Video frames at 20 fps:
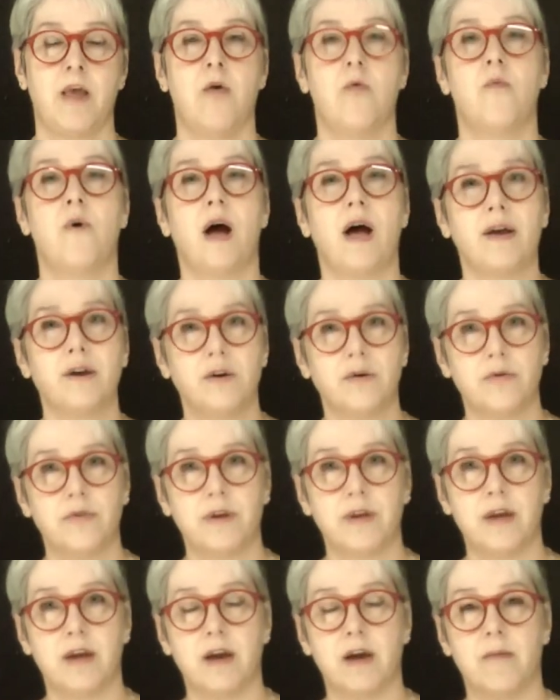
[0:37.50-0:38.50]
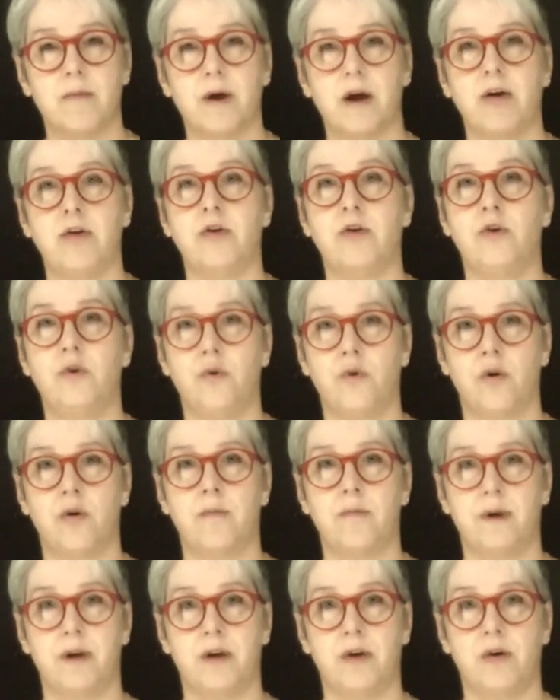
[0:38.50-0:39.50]
While you're thinking about your
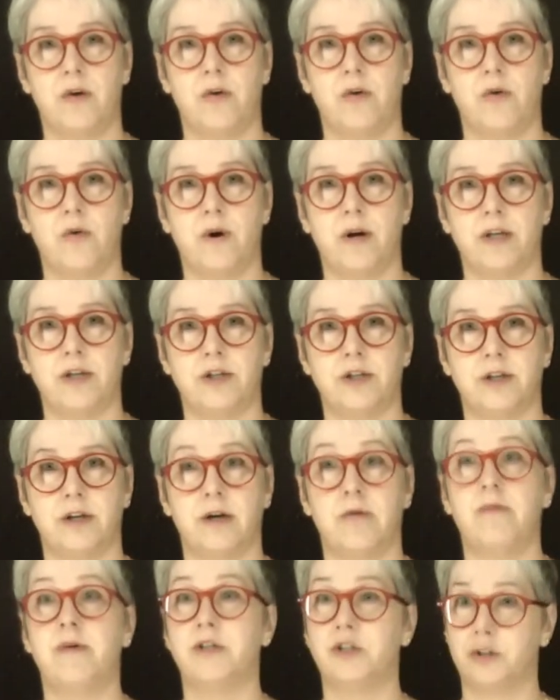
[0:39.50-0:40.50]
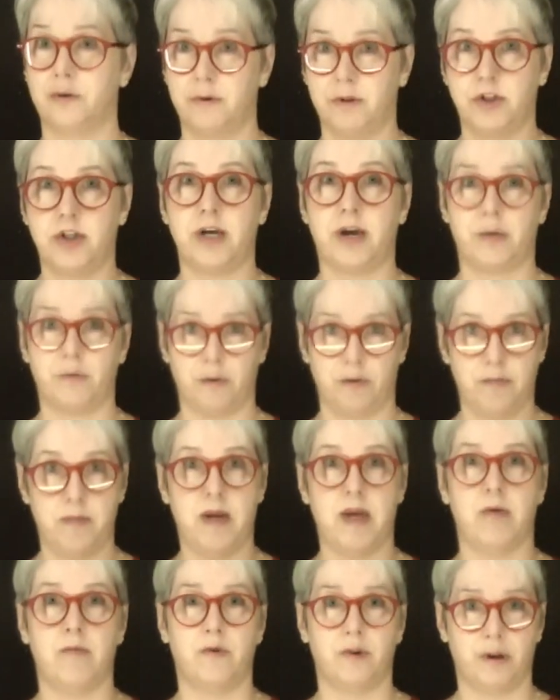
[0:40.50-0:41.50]
big goal question, which you will check with
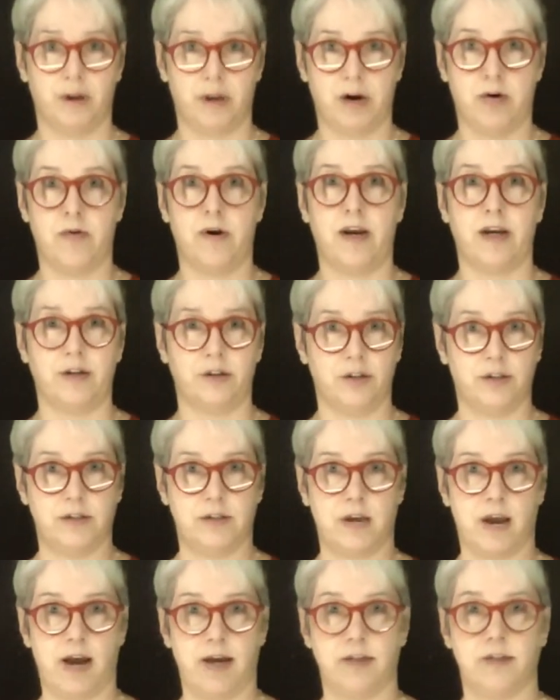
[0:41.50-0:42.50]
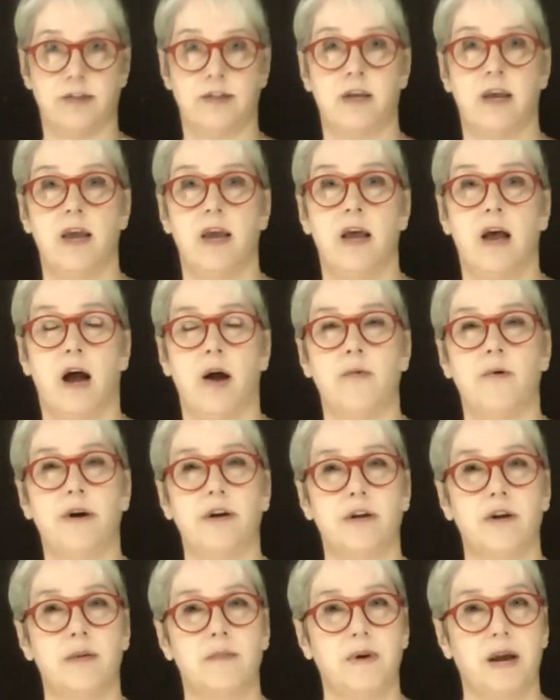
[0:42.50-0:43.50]
me and we'll iterate and discuss, I want
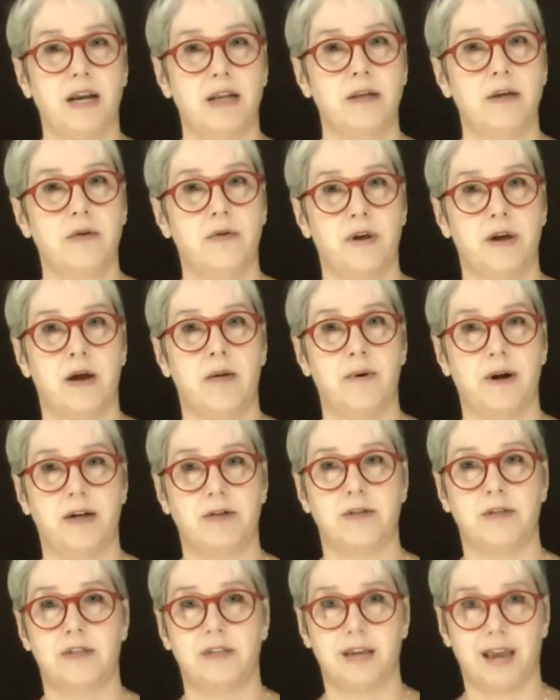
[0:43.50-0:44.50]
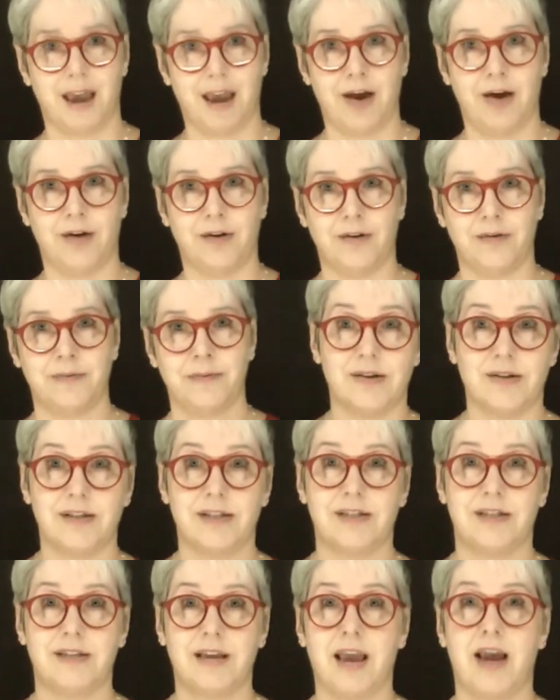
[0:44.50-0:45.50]
you to mainly think about scale.
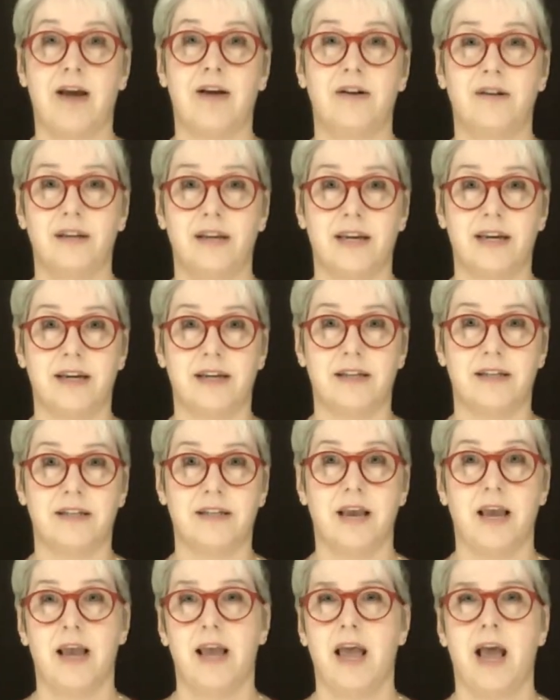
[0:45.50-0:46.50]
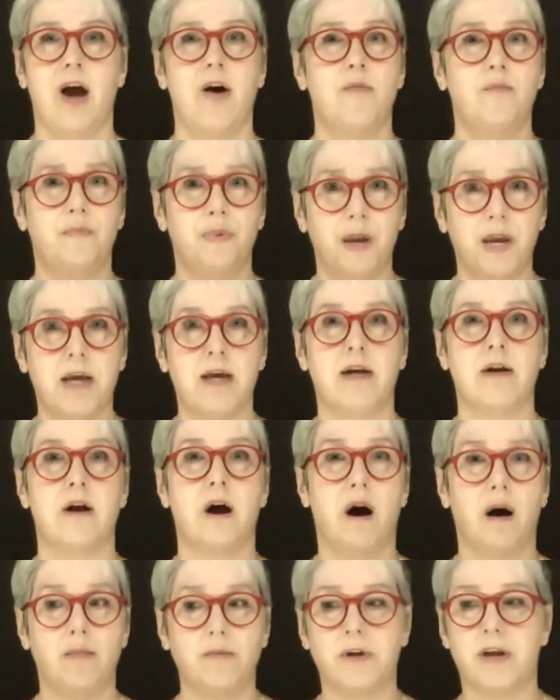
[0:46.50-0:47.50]
Scale is how big and
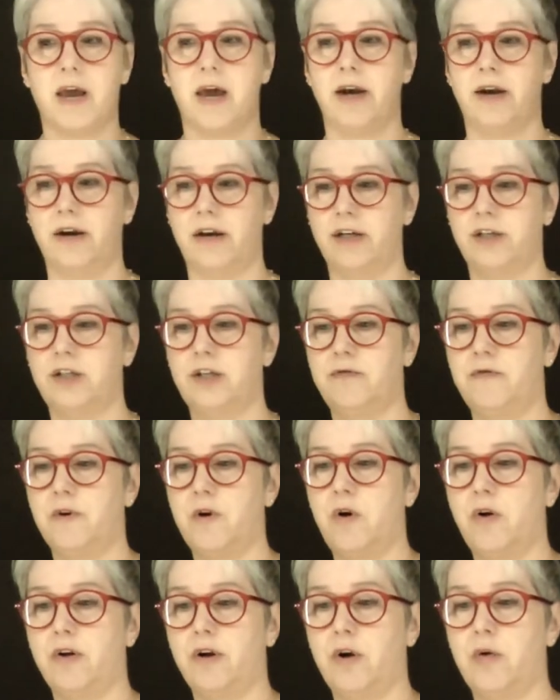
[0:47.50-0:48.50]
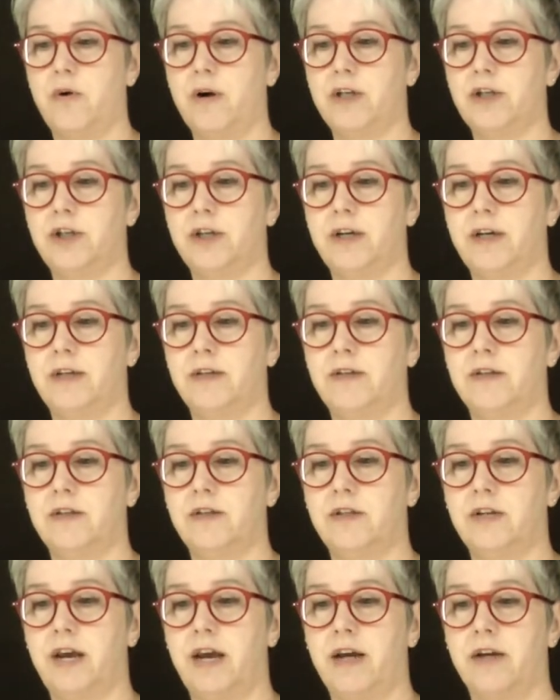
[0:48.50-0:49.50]
complicated and difficult a question is this
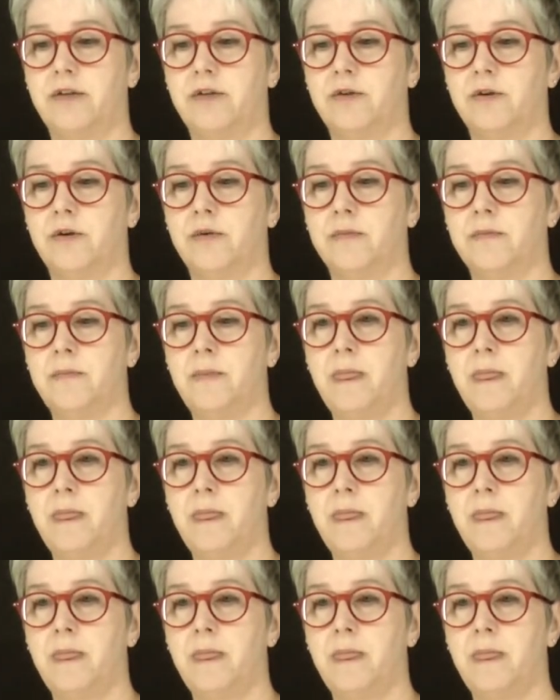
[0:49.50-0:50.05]
to answer.